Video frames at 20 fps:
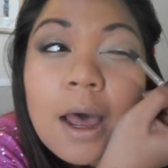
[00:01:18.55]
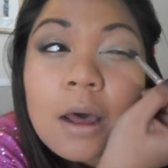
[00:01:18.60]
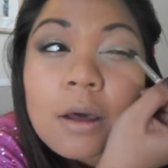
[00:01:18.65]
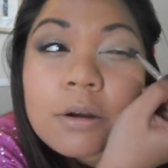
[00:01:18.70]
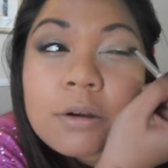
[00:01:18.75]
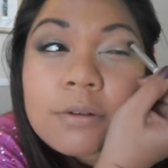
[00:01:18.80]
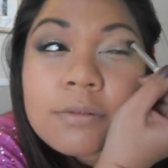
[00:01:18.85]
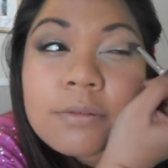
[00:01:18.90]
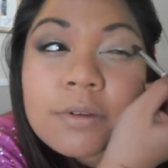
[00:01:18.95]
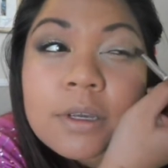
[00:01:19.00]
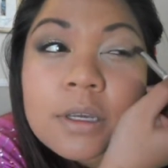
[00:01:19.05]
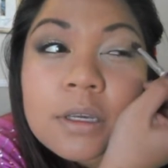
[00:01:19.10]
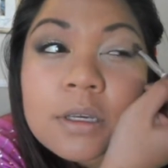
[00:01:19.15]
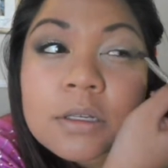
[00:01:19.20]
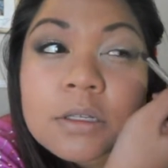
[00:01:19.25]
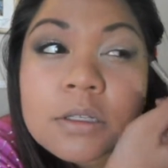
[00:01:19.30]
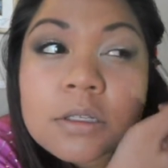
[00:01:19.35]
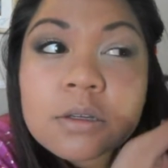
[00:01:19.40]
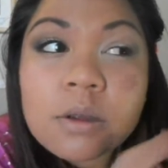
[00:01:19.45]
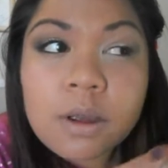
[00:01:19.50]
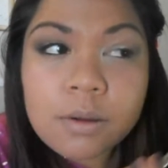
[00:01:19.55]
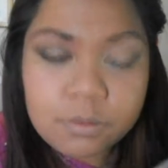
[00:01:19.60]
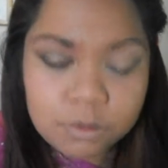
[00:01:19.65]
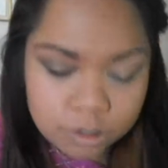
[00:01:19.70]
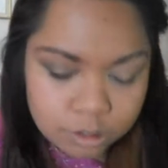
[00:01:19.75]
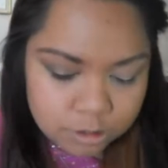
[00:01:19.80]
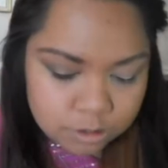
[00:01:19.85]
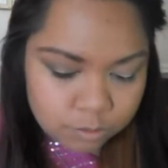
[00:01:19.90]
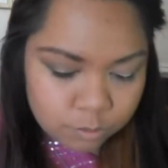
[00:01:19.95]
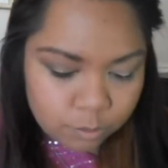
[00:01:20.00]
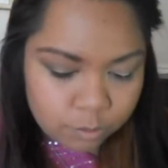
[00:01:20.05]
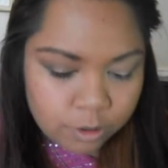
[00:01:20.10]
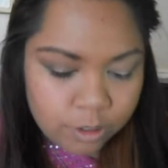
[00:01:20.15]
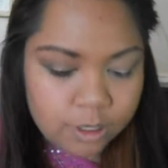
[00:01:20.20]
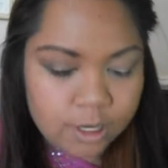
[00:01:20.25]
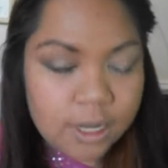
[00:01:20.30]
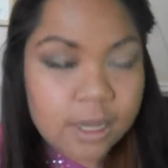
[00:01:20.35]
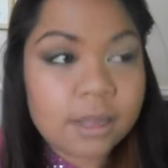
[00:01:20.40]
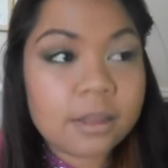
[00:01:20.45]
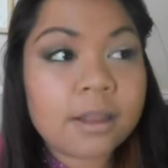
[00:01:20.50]
outer V. So I'm just
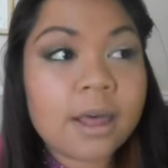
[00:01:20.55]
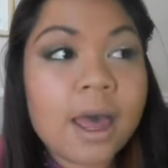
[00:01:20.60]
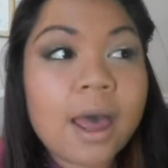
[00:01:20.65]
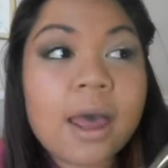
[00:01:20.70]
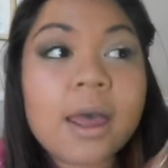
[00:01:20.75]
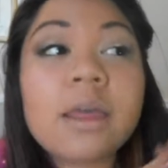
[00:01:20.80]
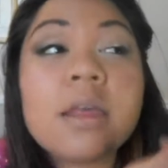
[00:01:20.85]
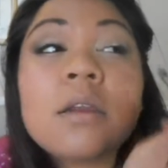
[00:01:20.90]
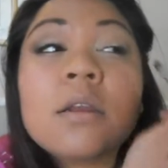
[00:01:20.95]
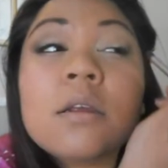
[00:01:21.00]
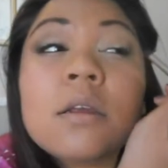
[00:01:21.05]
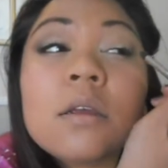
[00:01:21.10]
working that